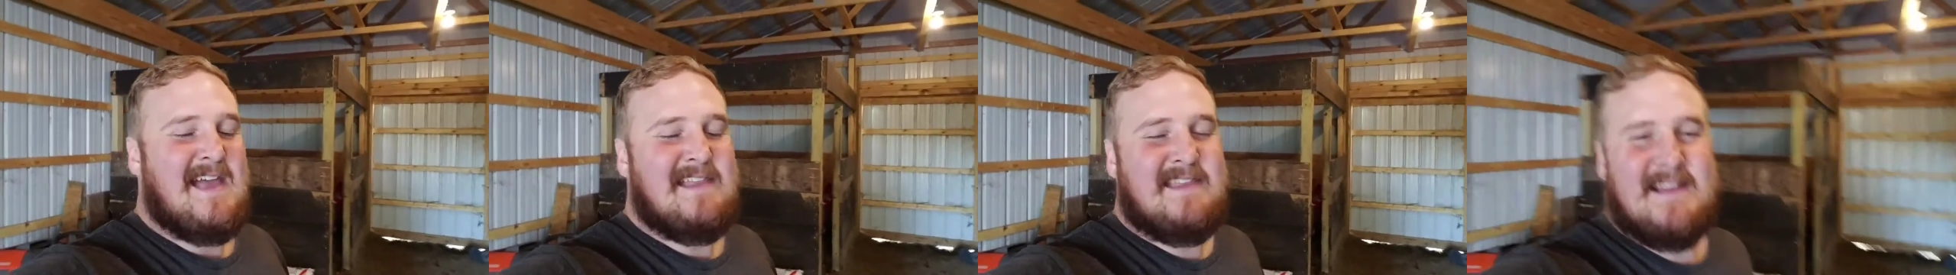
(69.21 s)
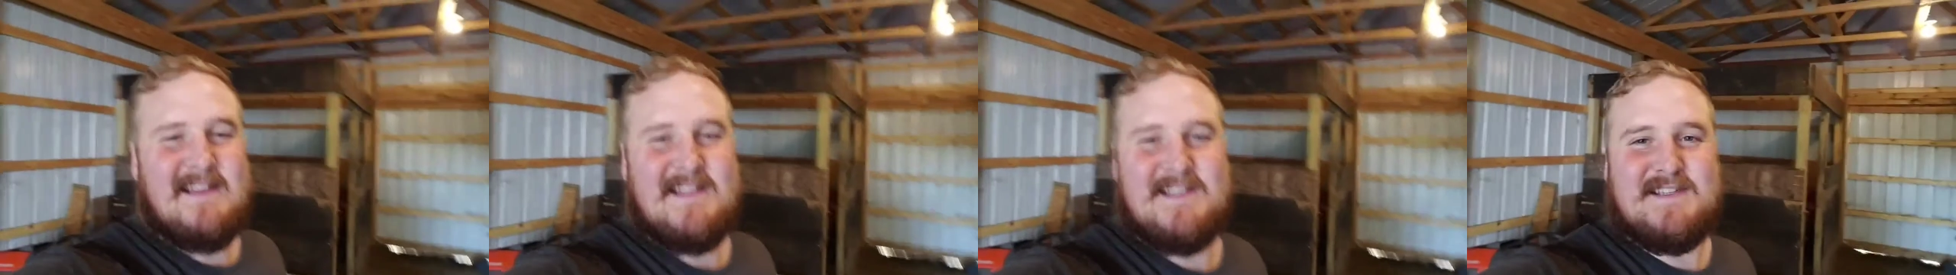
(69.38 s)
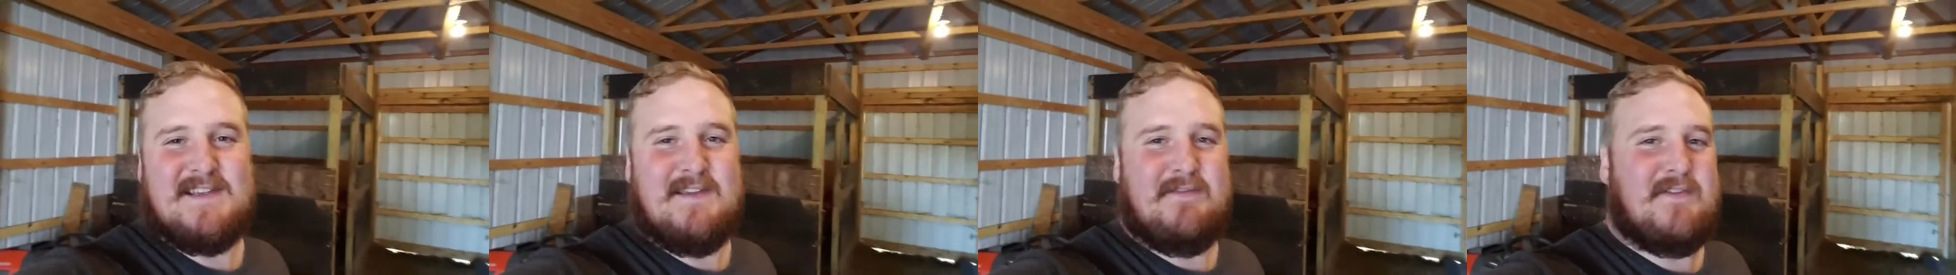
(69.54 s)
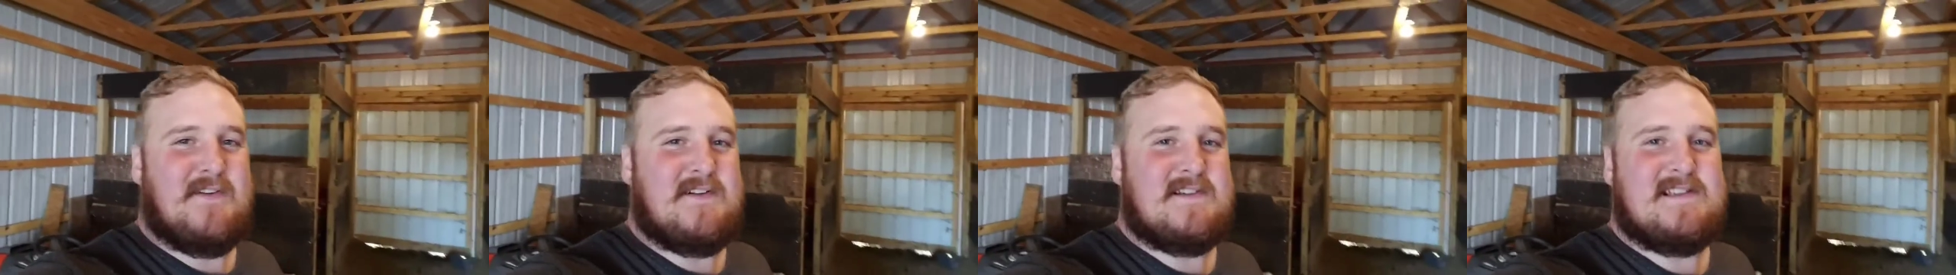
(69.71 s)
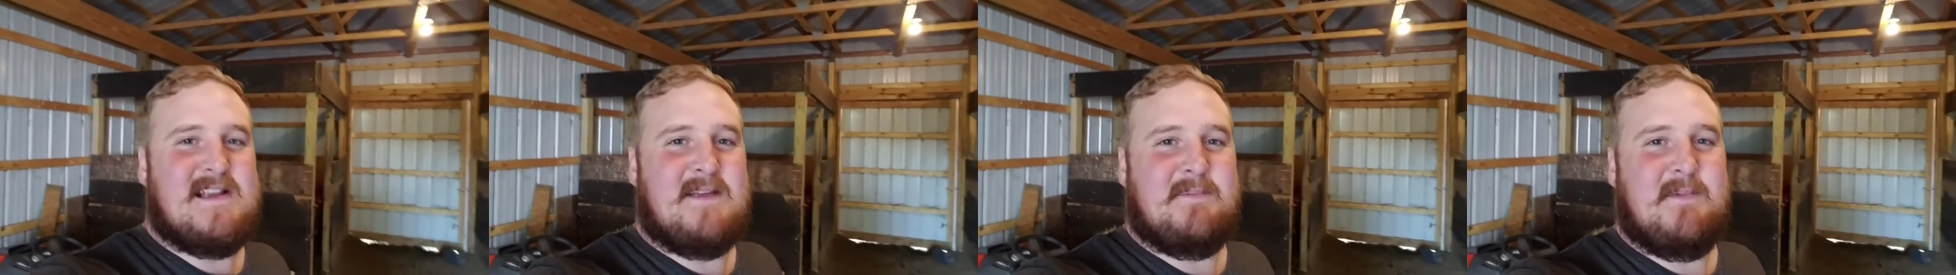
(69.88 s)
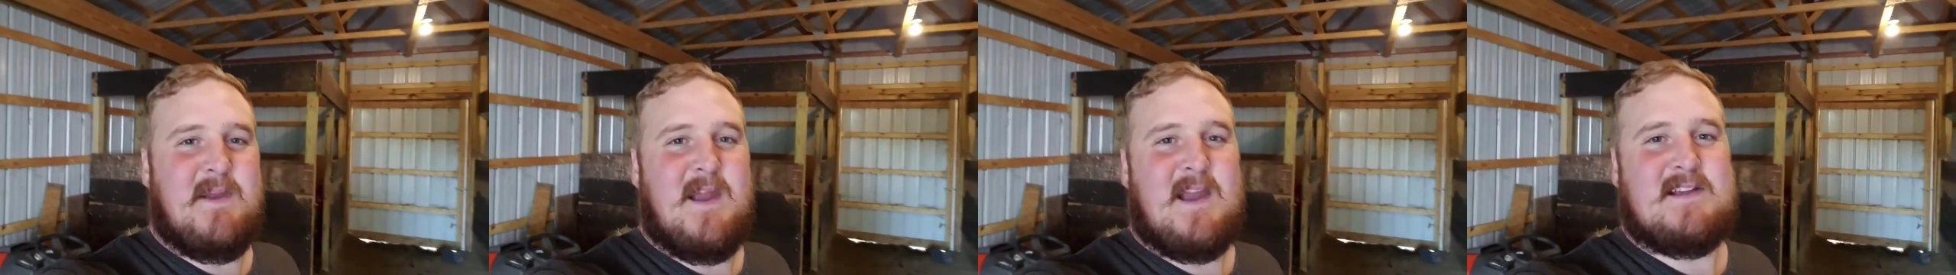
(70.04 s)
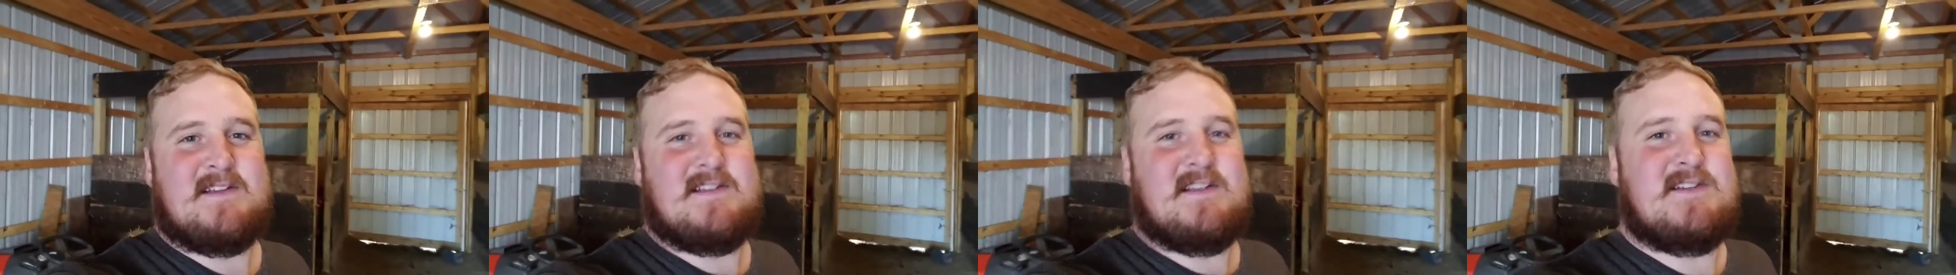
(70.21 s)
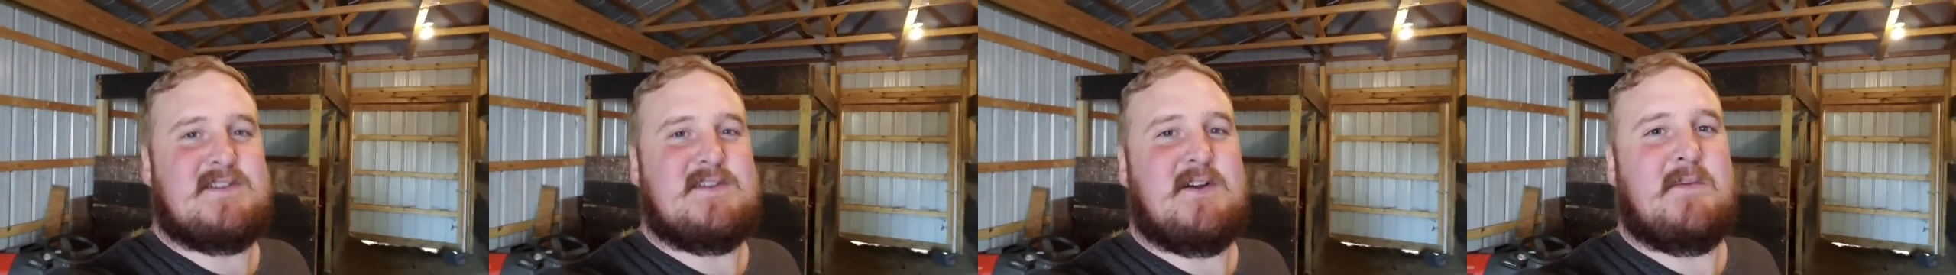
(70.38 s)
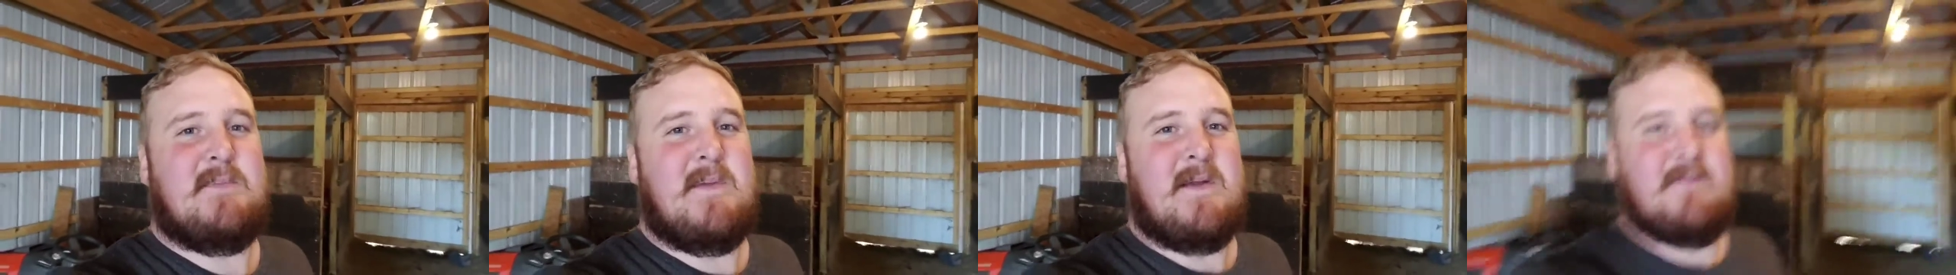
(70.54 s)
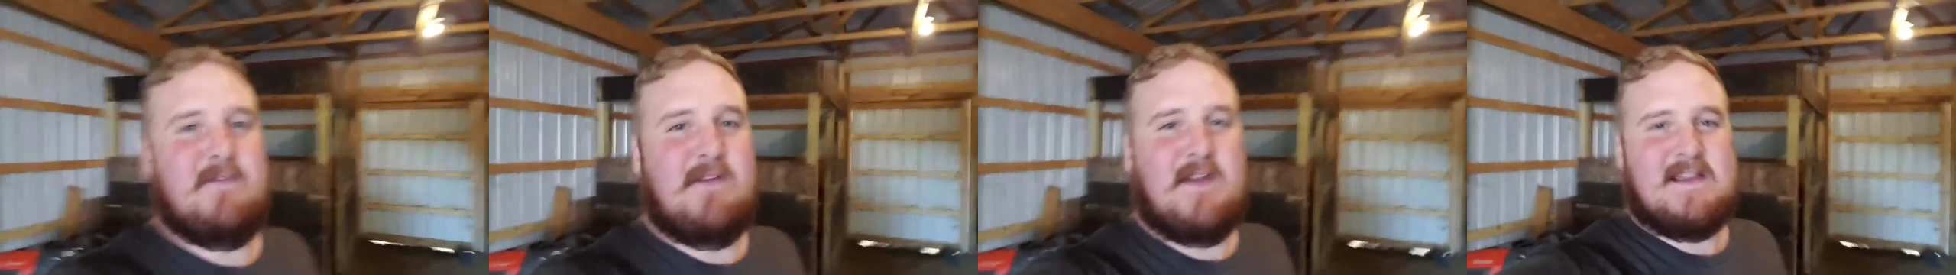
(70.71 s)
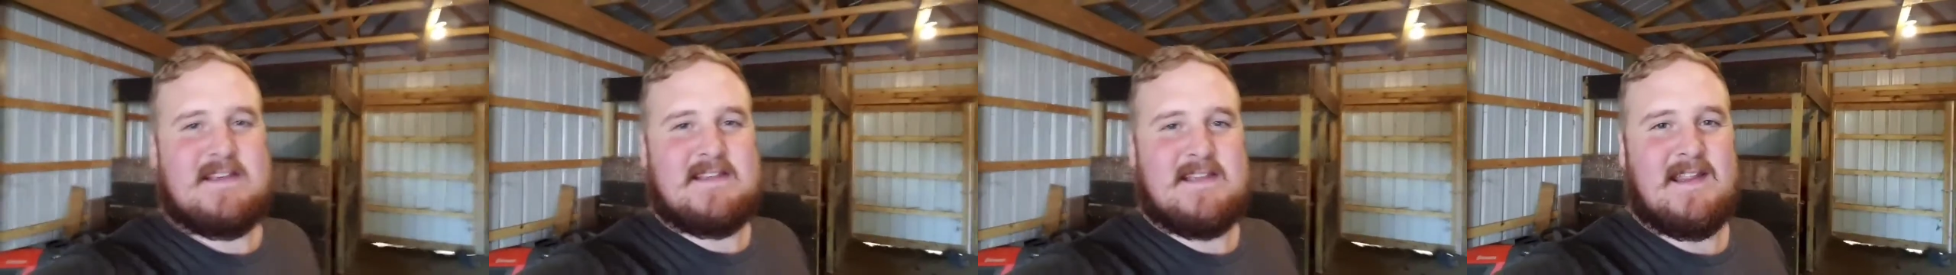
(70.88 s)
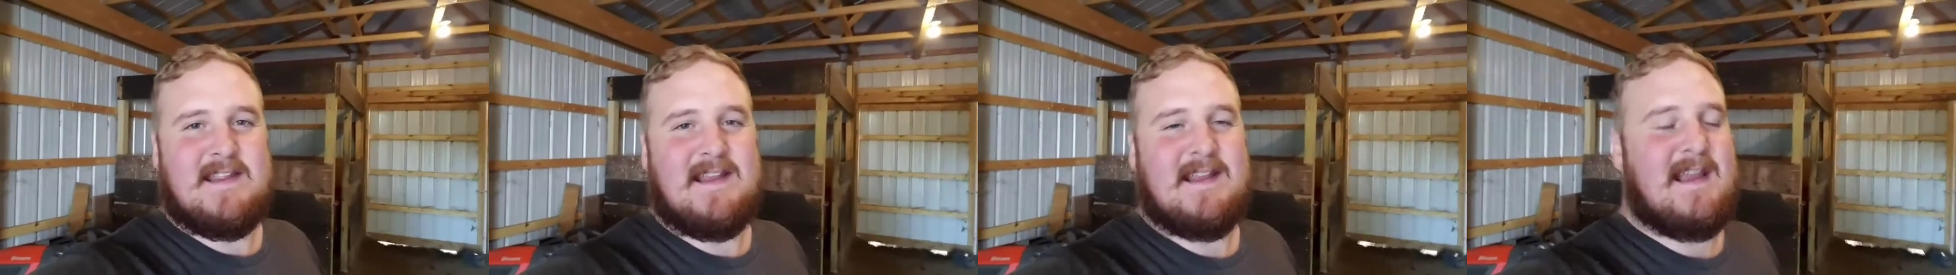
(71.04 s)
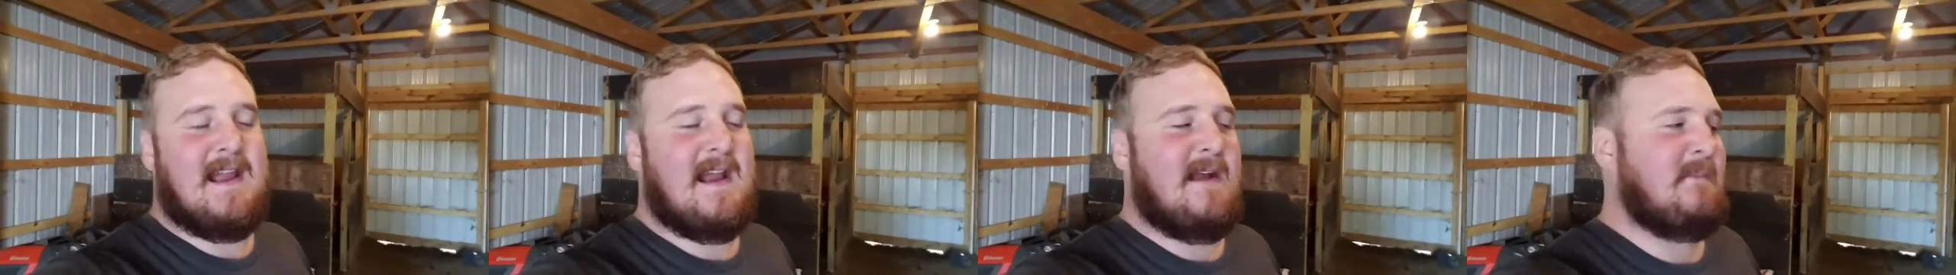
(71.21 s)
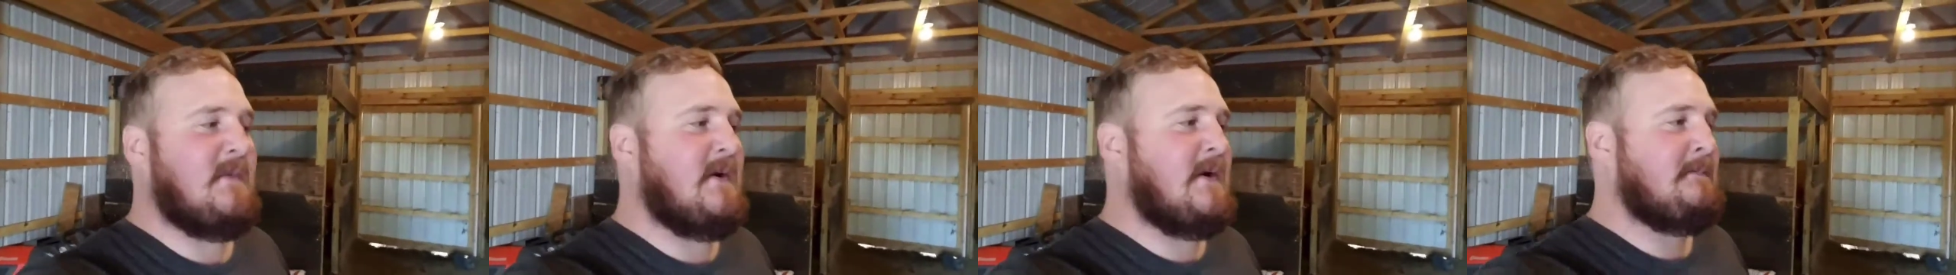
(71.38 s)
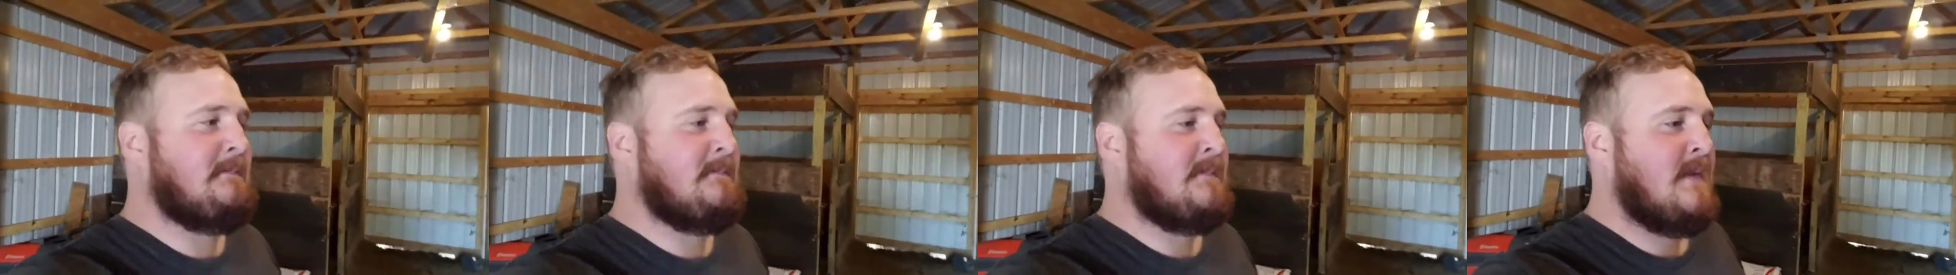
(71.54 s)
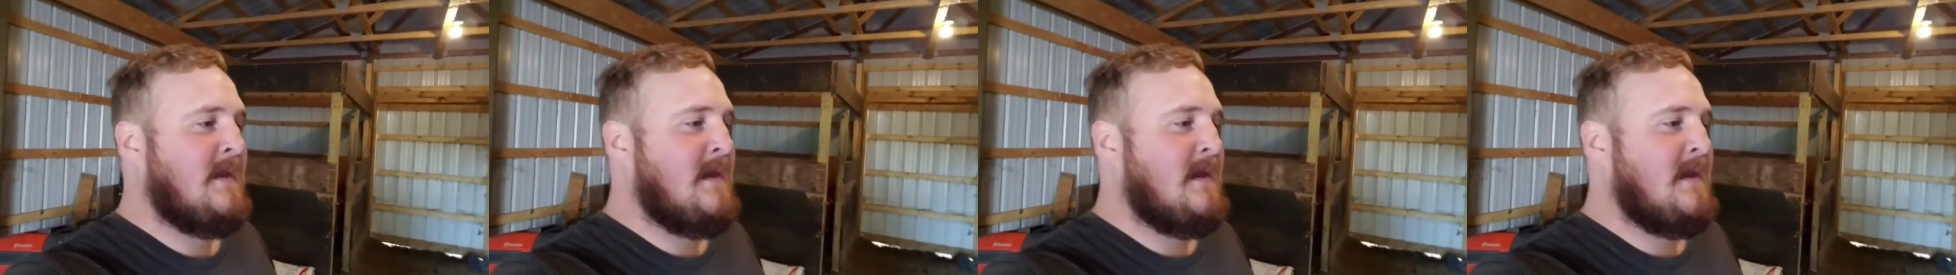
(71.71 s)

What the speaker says: this is the first time I actually showed my face on the camera.